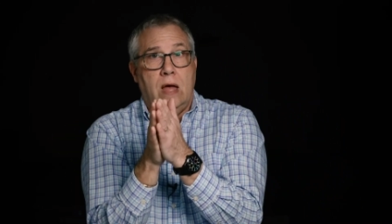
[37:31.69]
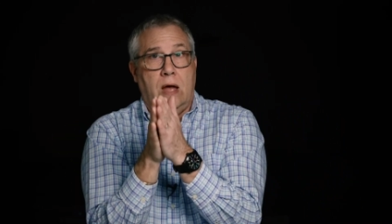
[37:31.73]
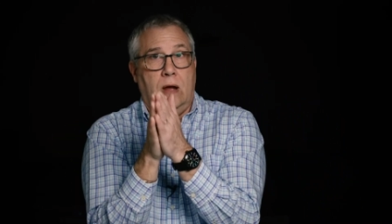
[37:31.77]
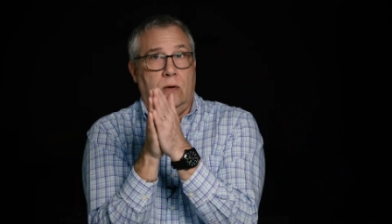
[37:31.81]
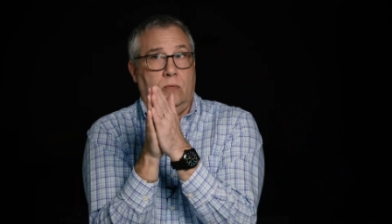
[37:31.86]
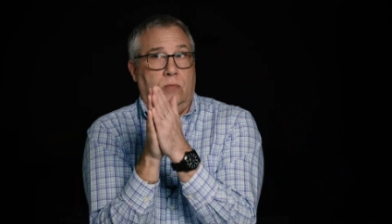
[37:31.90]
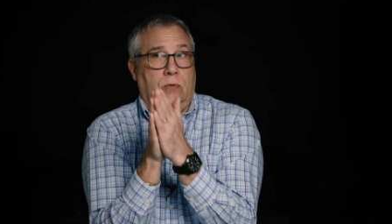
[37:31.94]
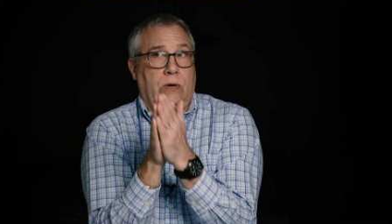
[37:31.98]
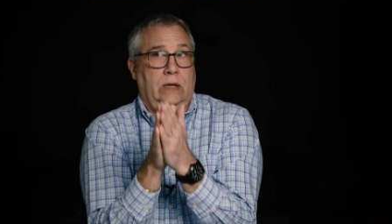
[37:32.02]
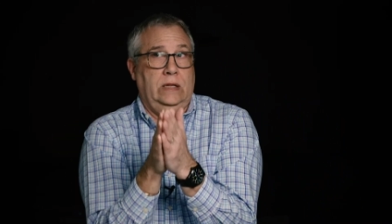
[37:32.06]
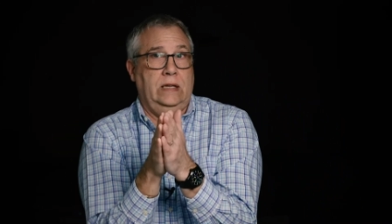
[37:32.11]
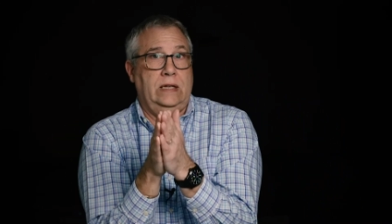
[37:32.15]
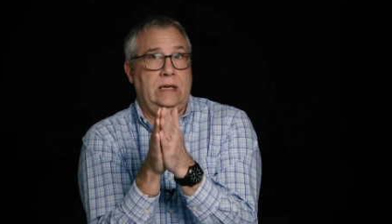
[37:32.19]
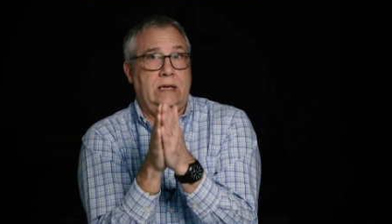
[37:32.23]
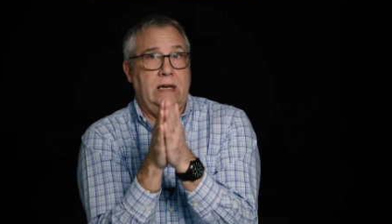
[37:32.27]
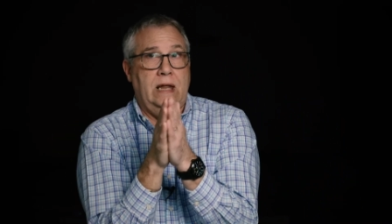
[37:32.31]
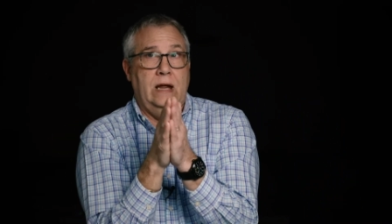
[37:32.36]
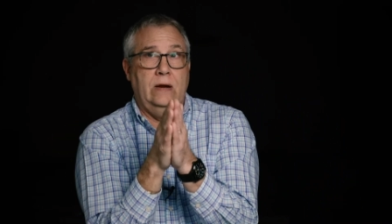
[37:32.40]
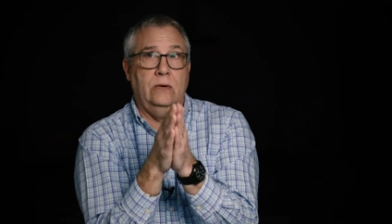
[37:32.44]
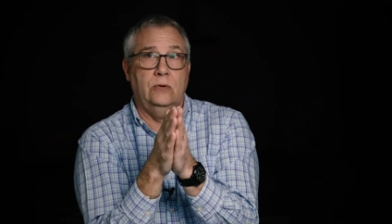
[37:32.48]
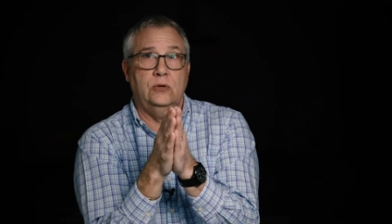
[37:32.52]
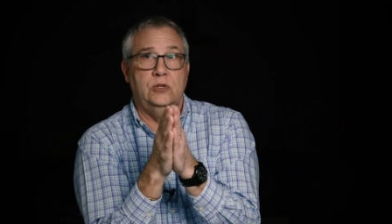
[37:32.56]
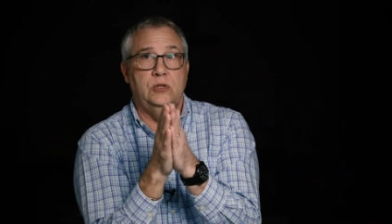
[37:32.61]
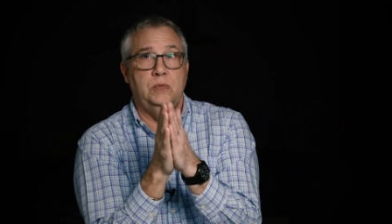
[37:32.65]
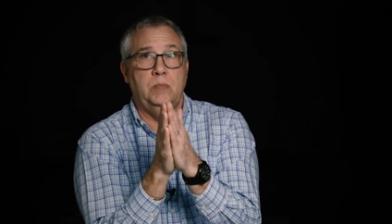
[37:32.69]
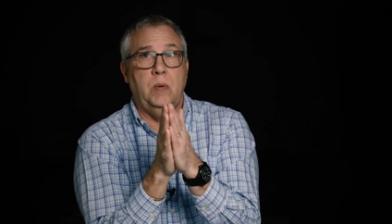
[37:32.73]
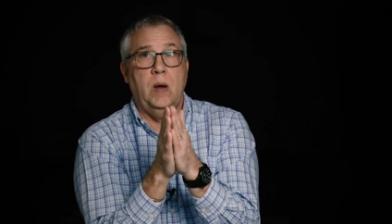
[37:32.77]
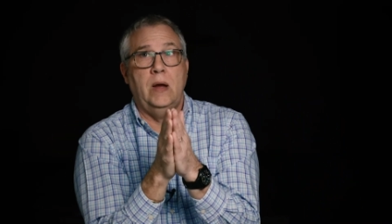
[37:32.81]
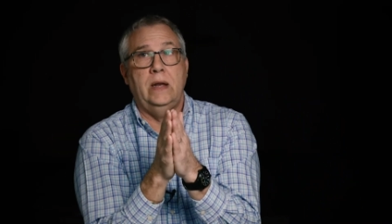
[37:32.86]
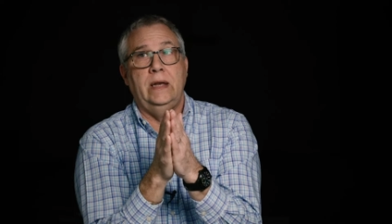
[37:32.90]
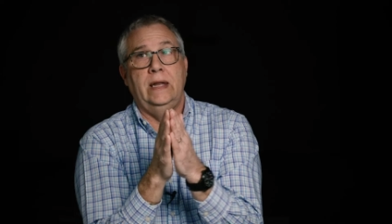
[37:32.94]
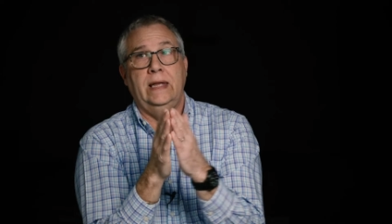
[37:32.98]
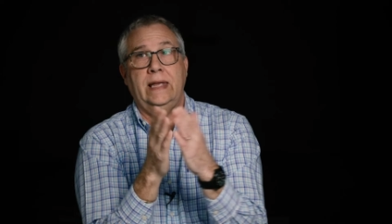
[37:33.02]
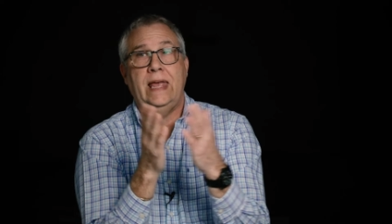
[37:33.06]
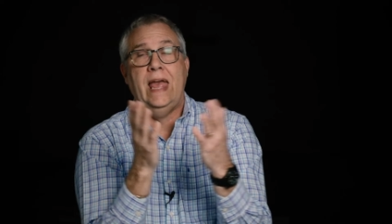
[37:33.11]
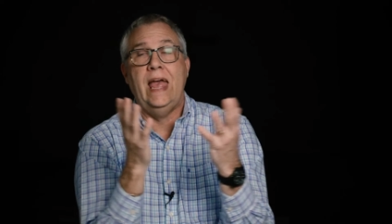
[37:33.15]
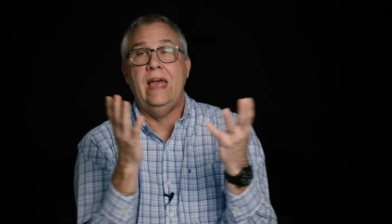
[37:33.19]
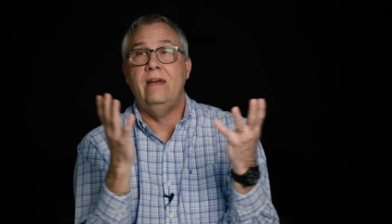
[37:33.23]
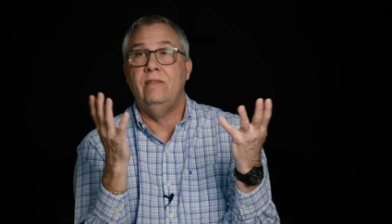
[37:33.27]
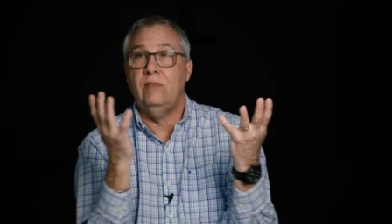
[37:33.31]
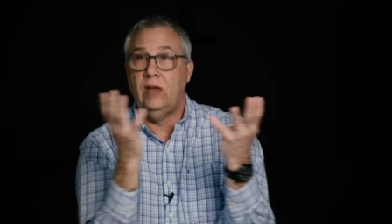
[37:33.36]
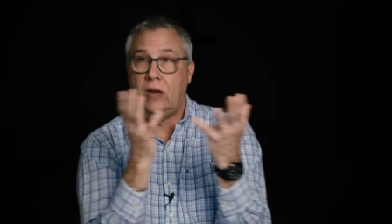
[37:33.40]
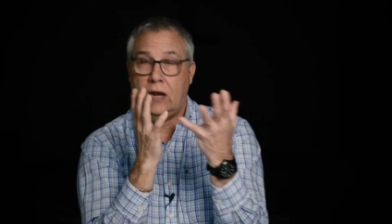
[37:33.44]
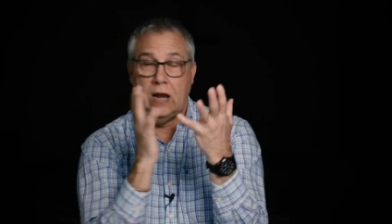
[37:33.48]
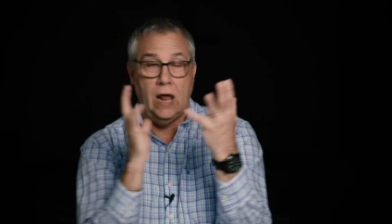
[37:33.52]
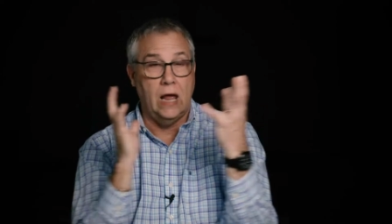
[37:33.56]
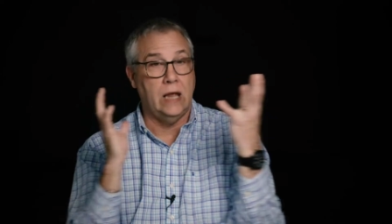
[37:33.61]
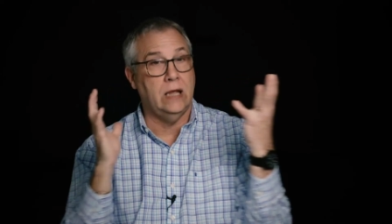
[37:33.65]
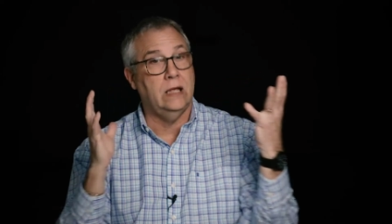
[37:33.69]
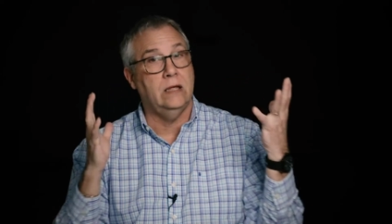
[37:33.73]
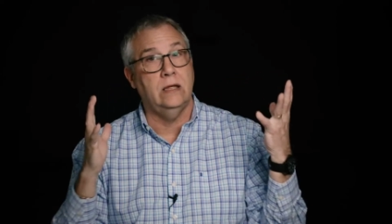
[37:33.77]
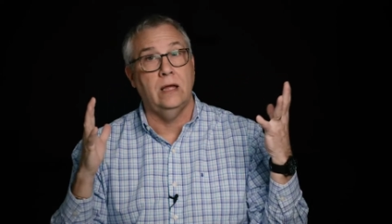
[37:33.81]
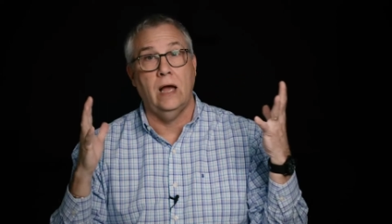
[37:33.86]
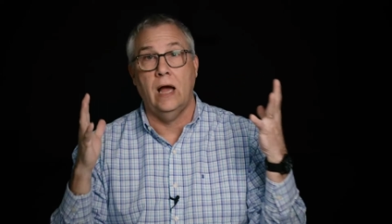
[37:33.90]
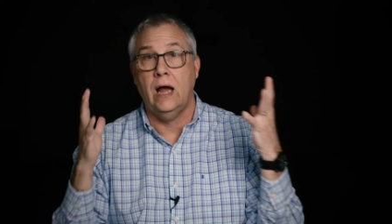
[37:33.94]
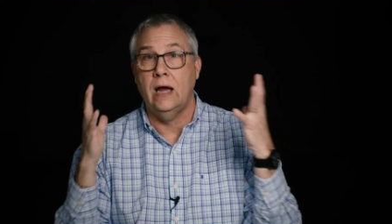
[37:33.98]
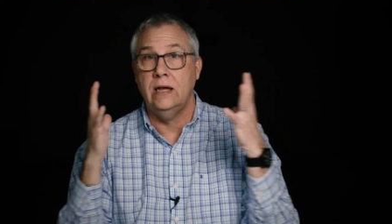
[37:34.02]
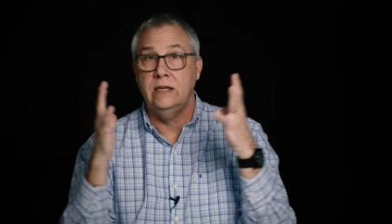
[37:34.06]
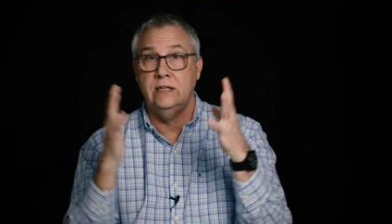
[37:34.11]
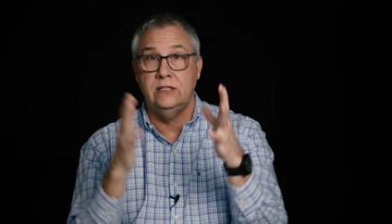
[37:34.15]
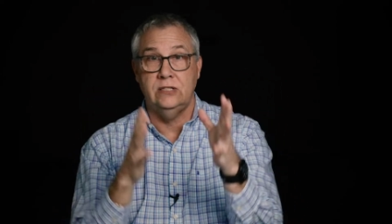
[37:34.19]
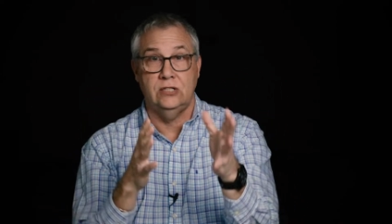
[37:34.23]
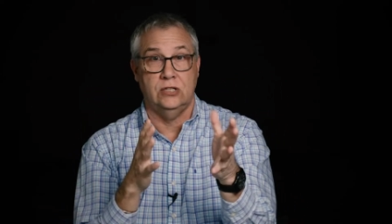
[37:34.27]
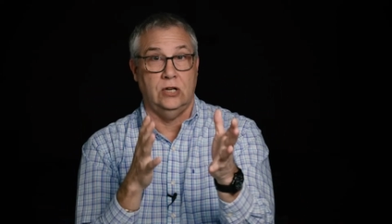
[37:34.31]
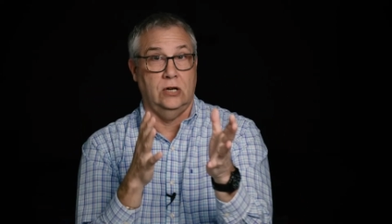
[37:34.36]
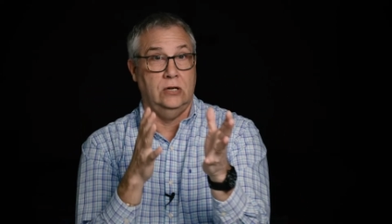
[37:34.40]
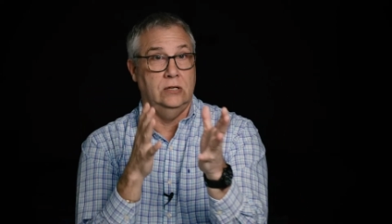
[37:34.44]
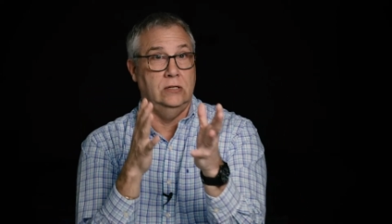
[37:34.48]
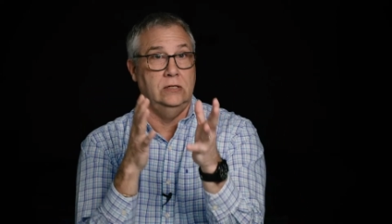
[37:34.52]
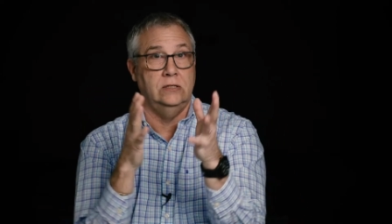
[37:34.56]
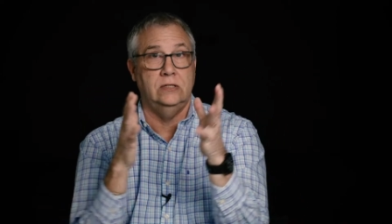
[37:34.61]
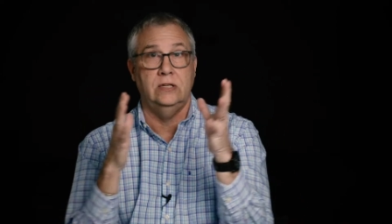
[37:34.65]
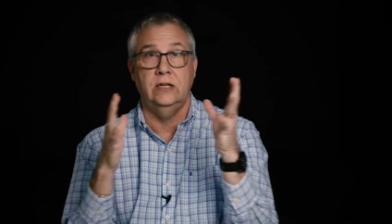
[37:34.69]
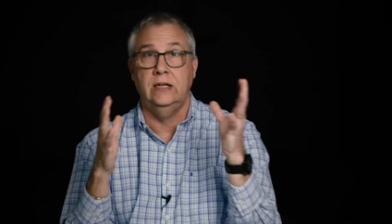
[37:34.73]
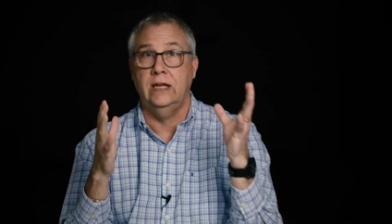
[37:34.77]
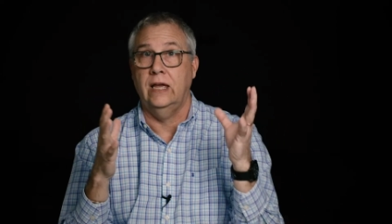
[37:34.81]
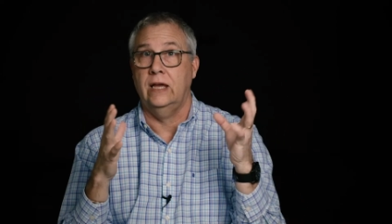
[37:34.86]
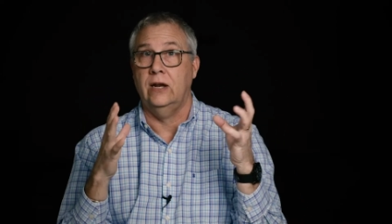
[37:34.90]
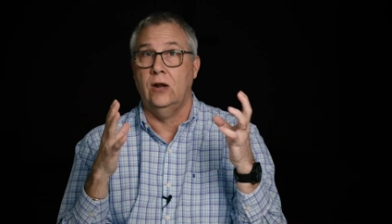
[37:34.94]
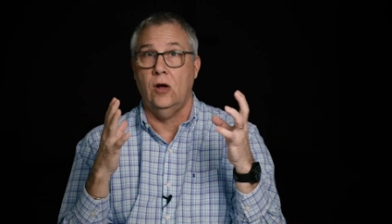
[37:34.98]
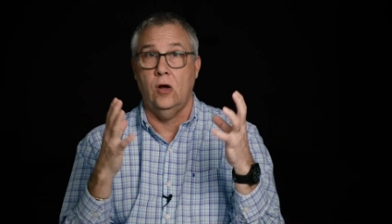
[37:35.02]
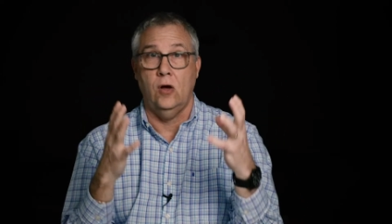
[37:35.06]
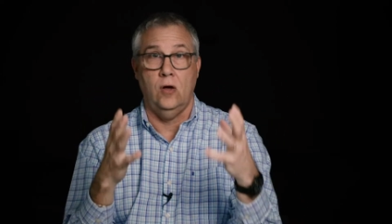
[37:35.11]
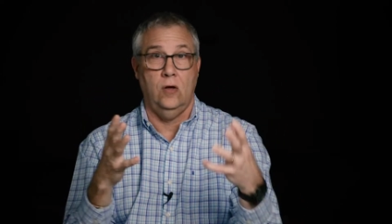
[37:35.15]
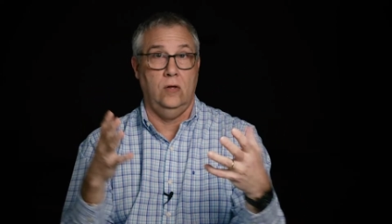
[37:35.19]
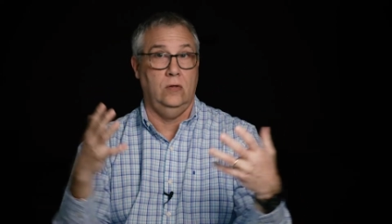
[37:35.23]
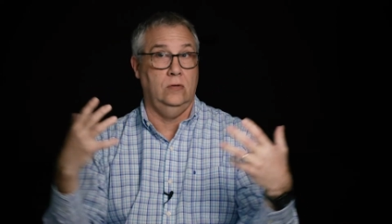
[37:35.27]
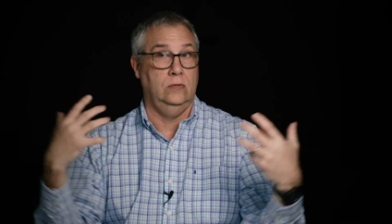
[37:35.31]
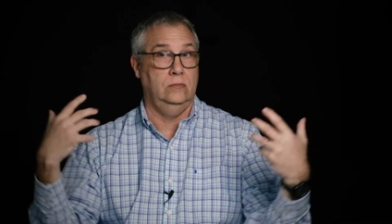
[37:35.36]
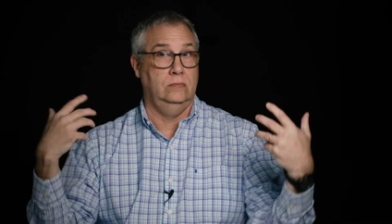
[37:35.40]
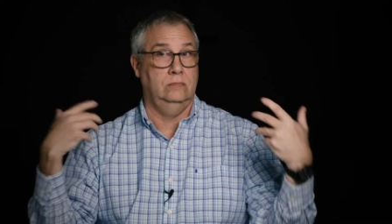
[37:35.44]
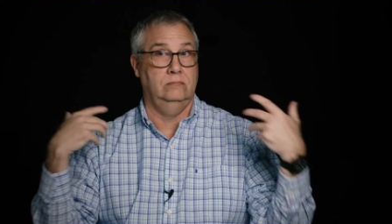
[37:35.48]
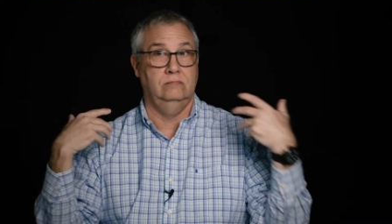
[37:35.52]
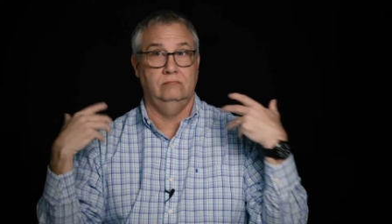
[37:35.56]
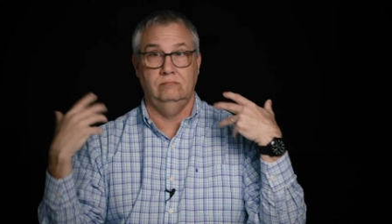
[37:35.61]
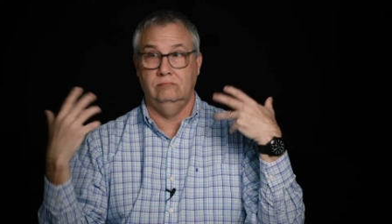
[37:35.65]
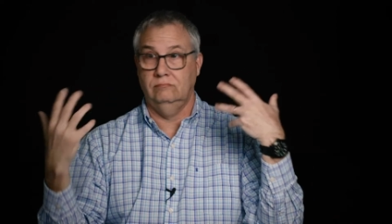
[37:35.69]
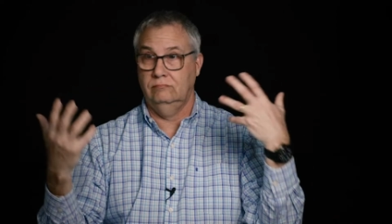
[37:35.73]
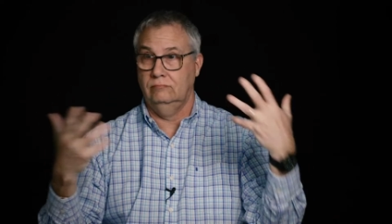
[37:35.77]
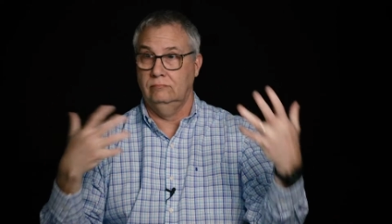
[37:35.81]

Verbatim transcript: a really narrow spot in a cave, and I I start to get all